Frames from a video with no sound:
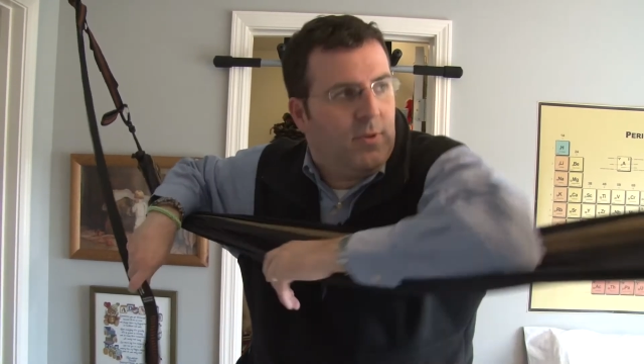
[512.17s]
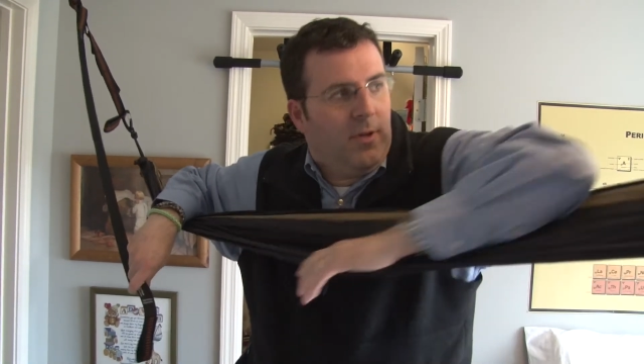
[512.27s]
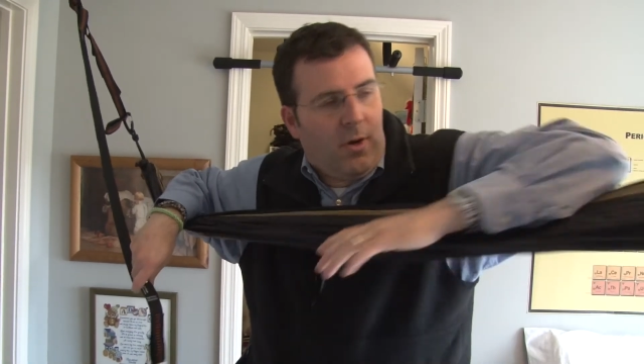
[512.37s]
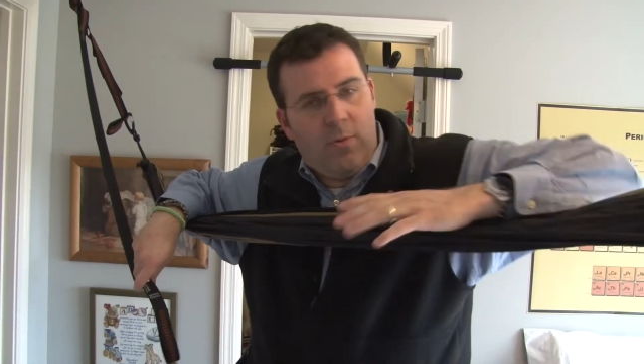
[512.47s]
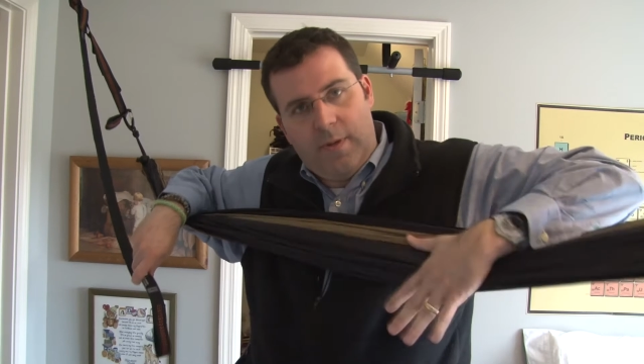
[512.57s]

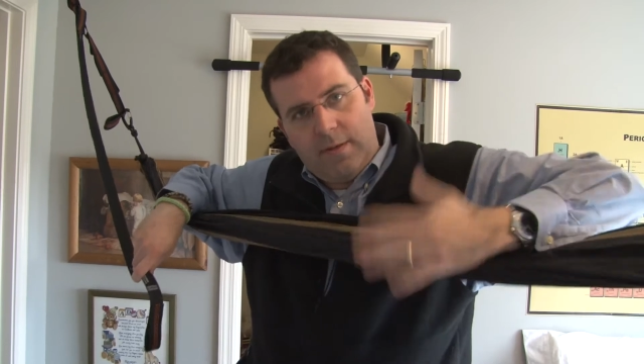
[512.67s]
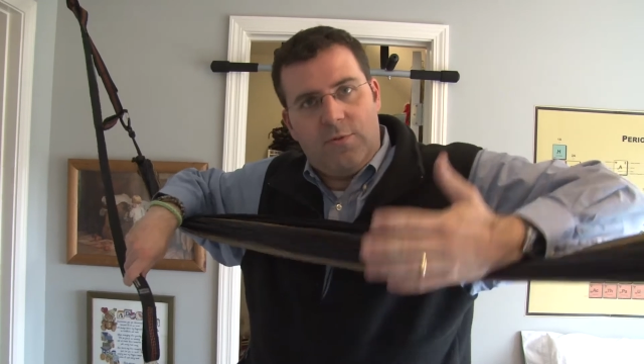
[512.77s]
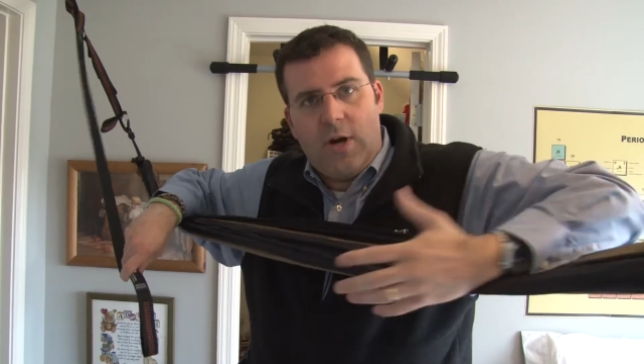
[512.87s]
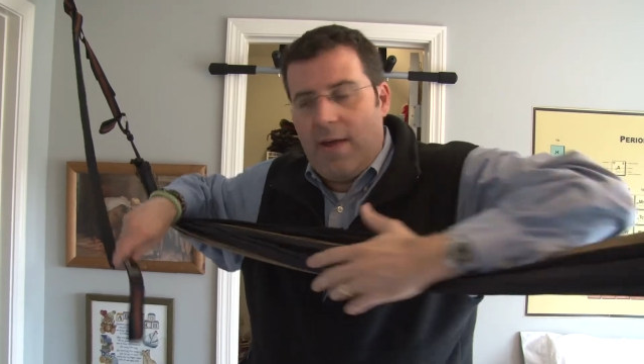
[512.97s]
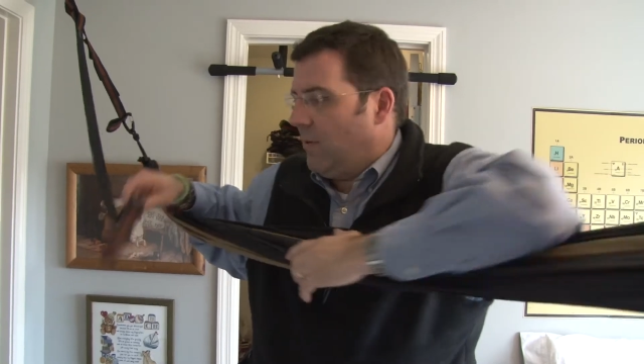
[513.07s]
you know
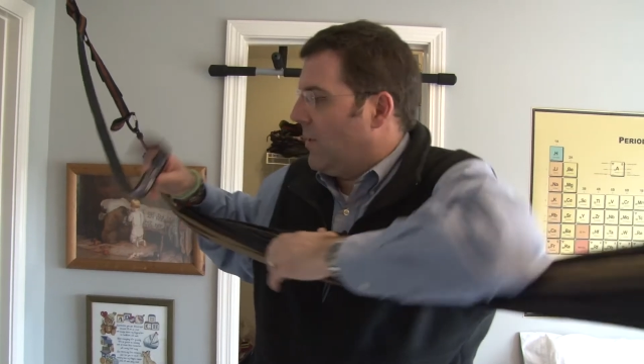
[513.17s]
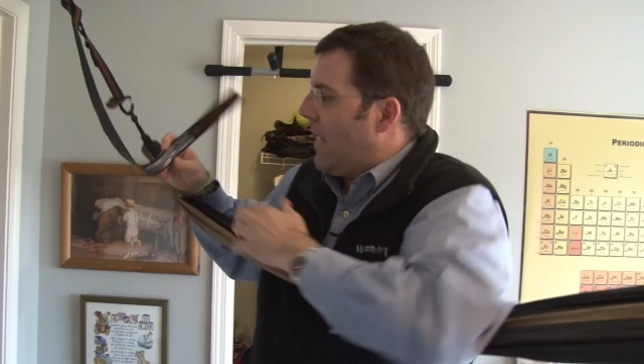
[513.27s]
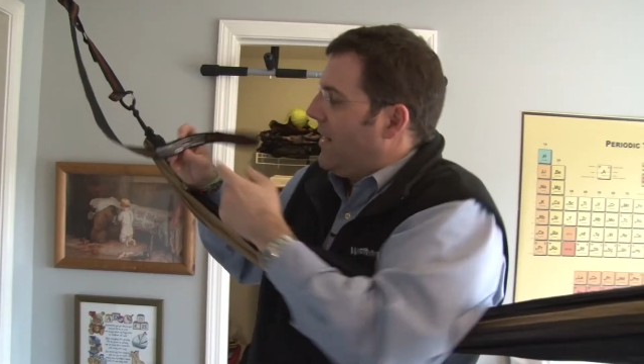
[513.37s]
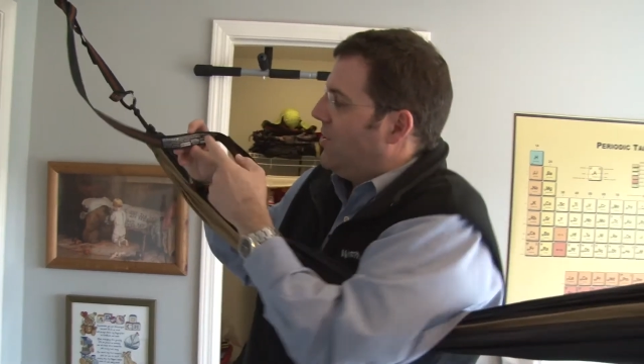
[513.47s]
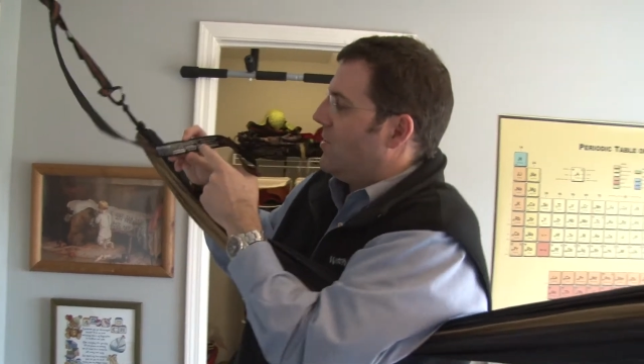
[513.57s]
try that
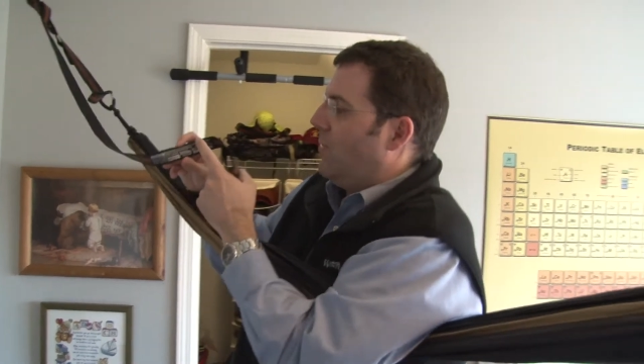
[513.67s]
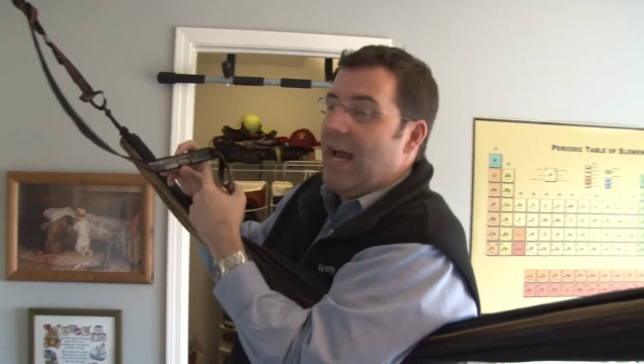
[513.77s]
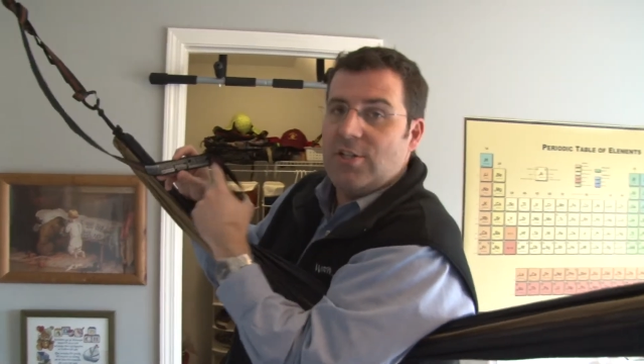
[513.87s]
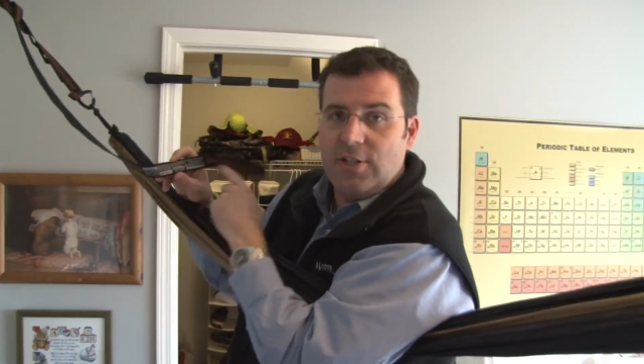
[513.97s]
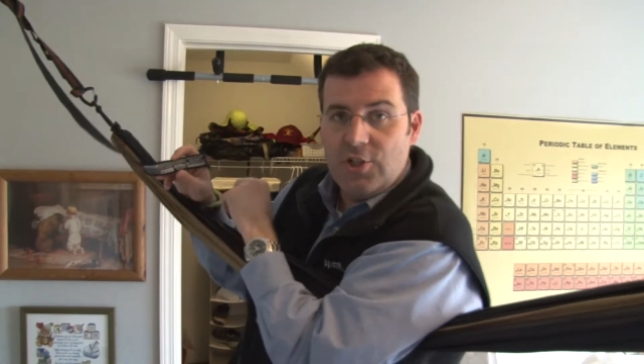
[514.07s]
because I just we
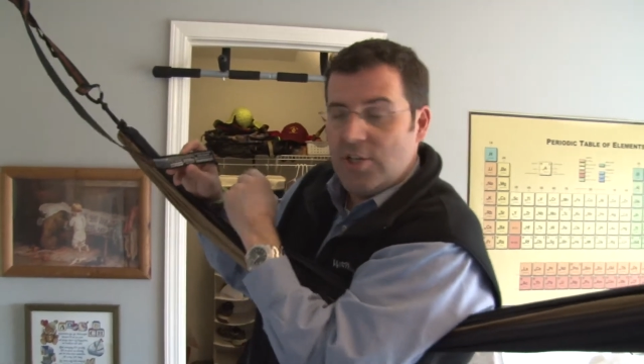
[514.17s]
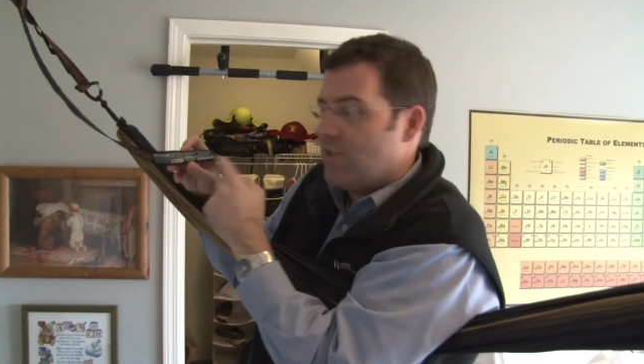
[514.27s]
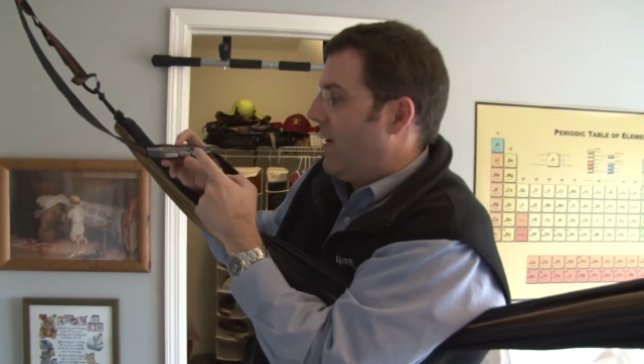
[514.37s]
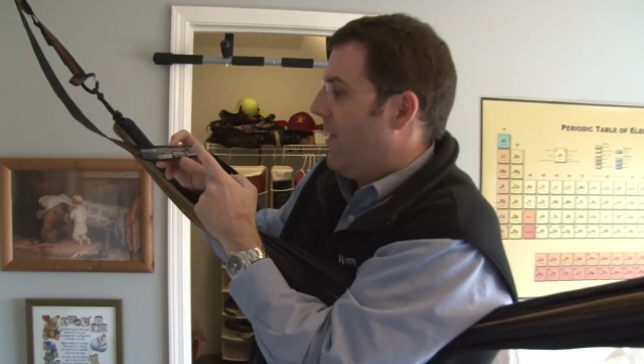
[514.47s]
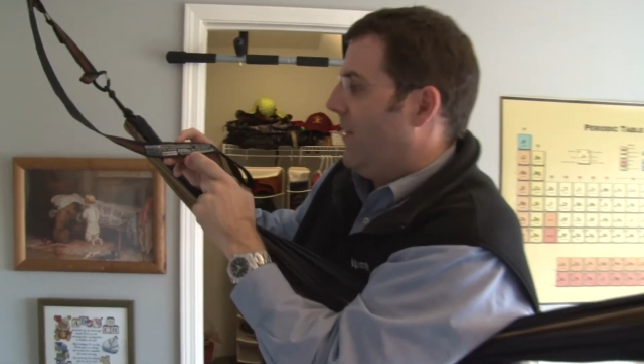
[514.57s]
actually
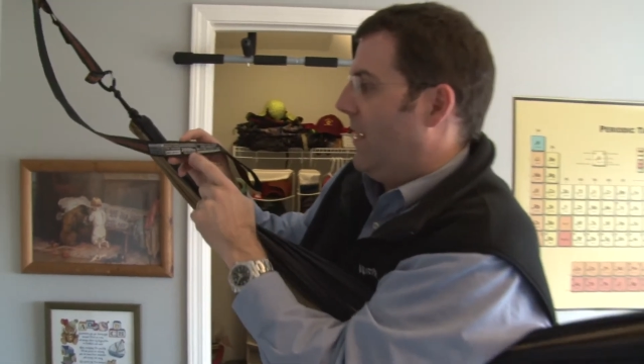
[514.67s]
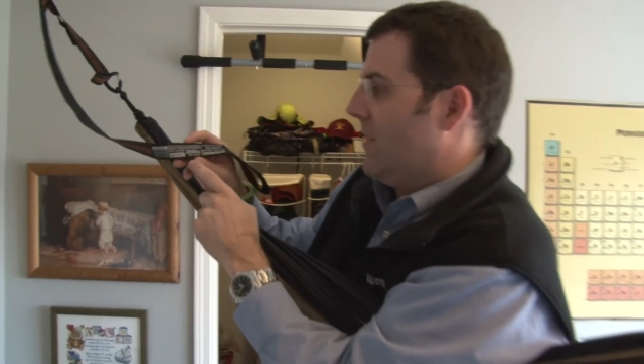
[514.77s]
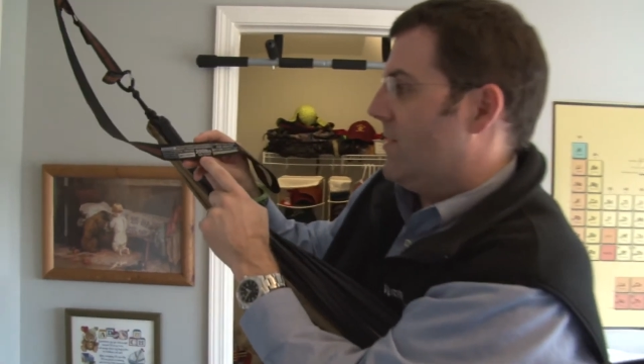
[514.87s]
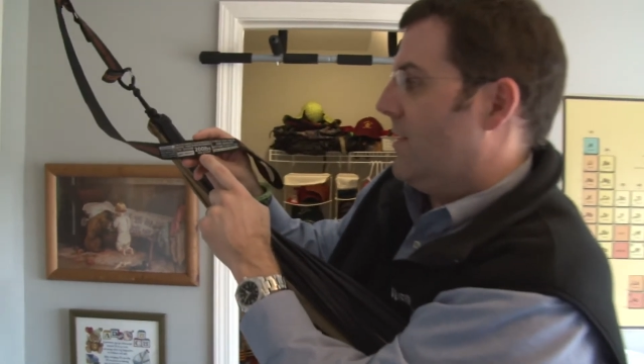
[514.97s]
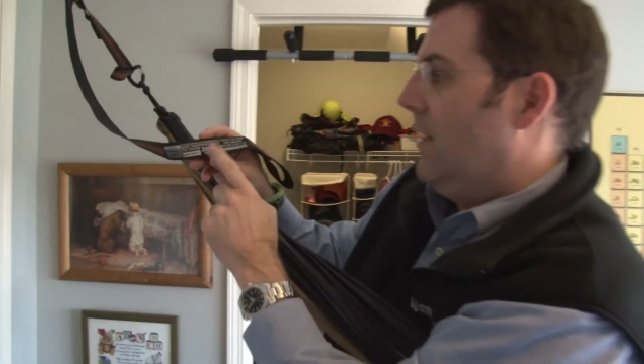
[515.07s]
just found
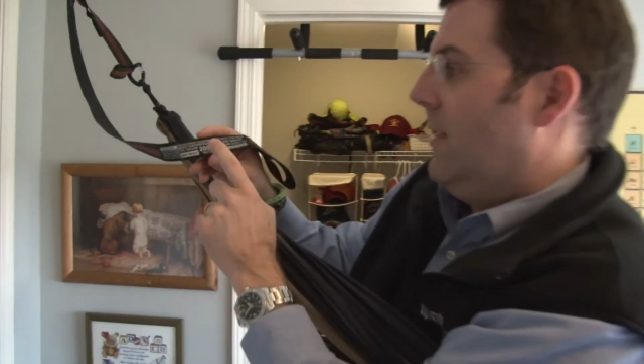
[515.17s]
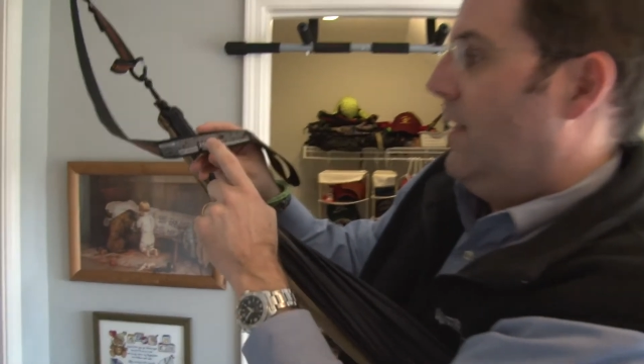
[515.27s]
this.